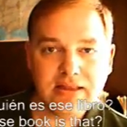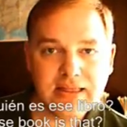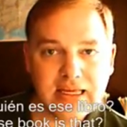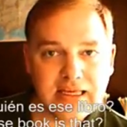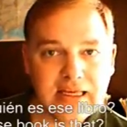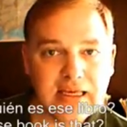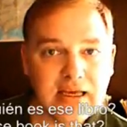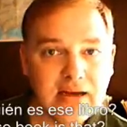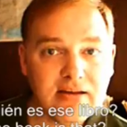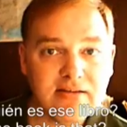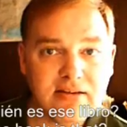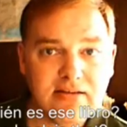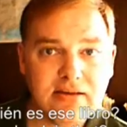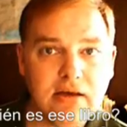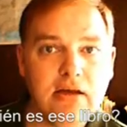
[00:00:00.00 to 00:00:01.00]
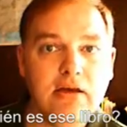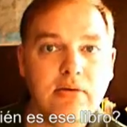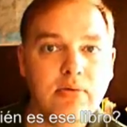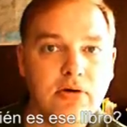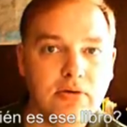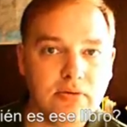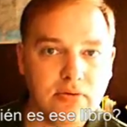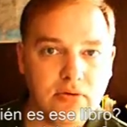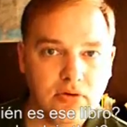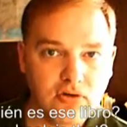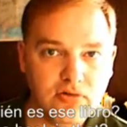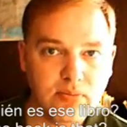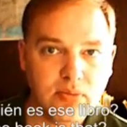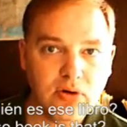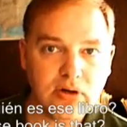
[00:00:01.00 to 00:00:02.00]
¿De quién es ese libro?
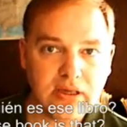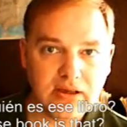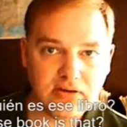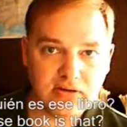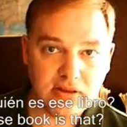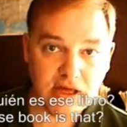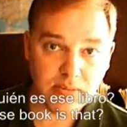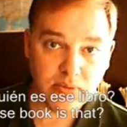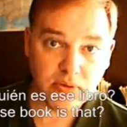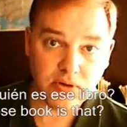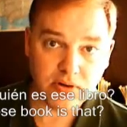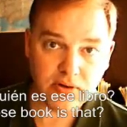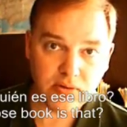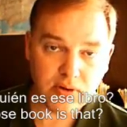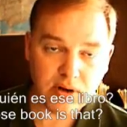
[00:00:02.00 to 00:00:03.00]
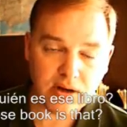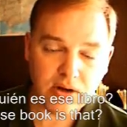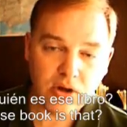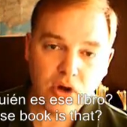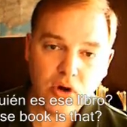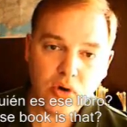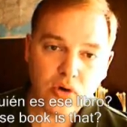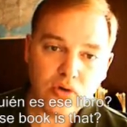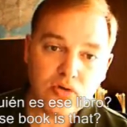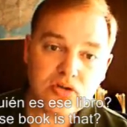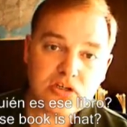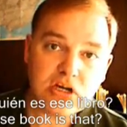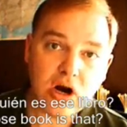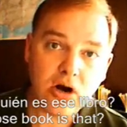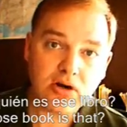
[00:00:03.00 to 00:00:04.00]
Whose book is that book, right? Or
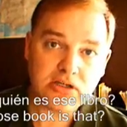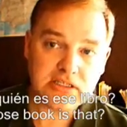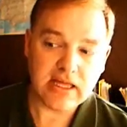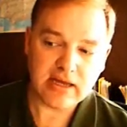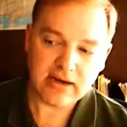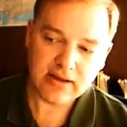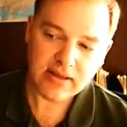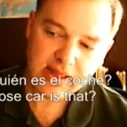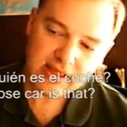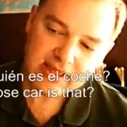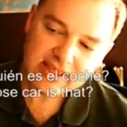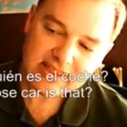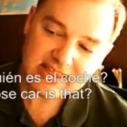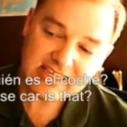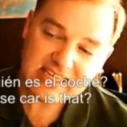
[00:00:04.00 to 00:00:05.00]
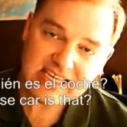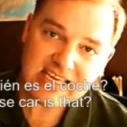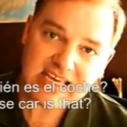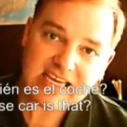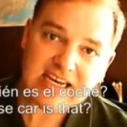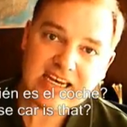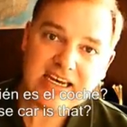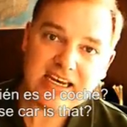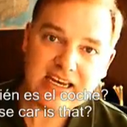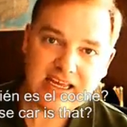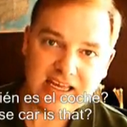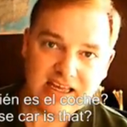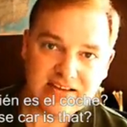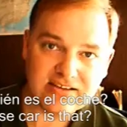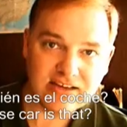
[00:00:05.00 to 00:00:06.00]
whose car is that? ¿De quién
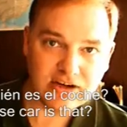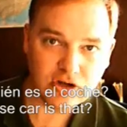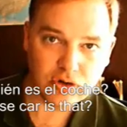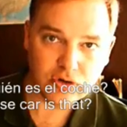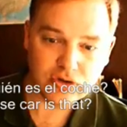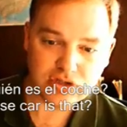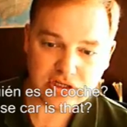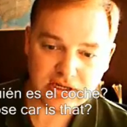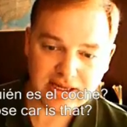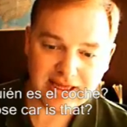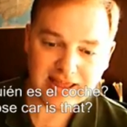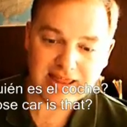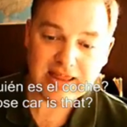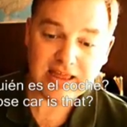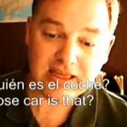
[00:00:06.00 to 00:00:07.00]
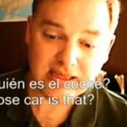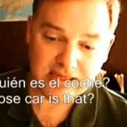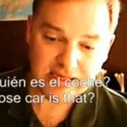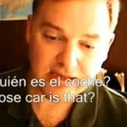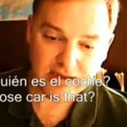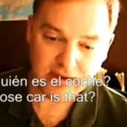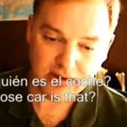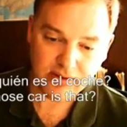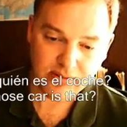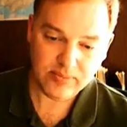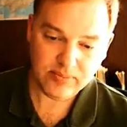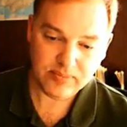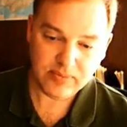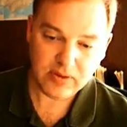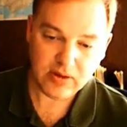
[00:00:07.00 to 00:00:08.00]
es el coche? ¿De quién?
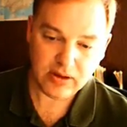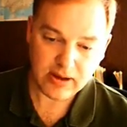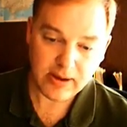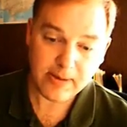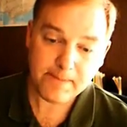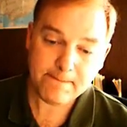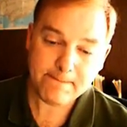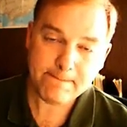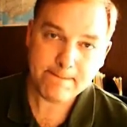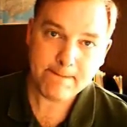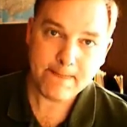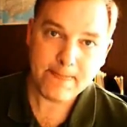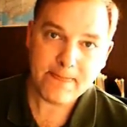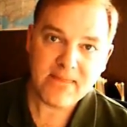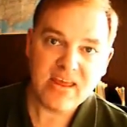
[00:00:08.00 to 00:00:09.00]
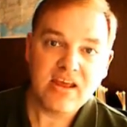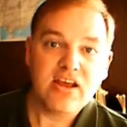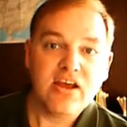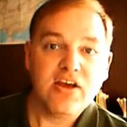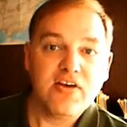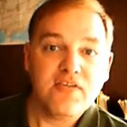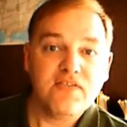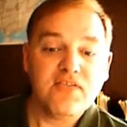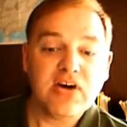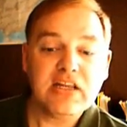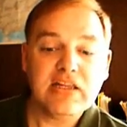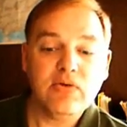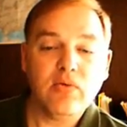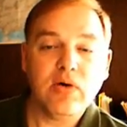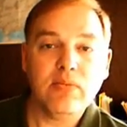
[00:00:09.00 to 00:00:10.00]
Okay?
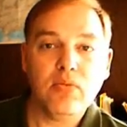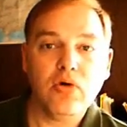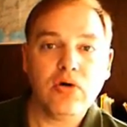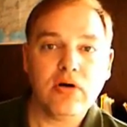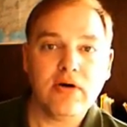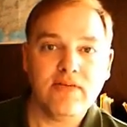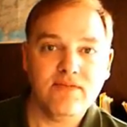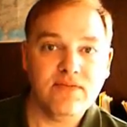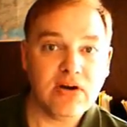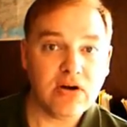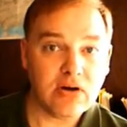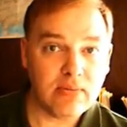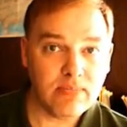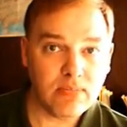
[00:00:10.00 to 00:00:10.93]
Finally, one more very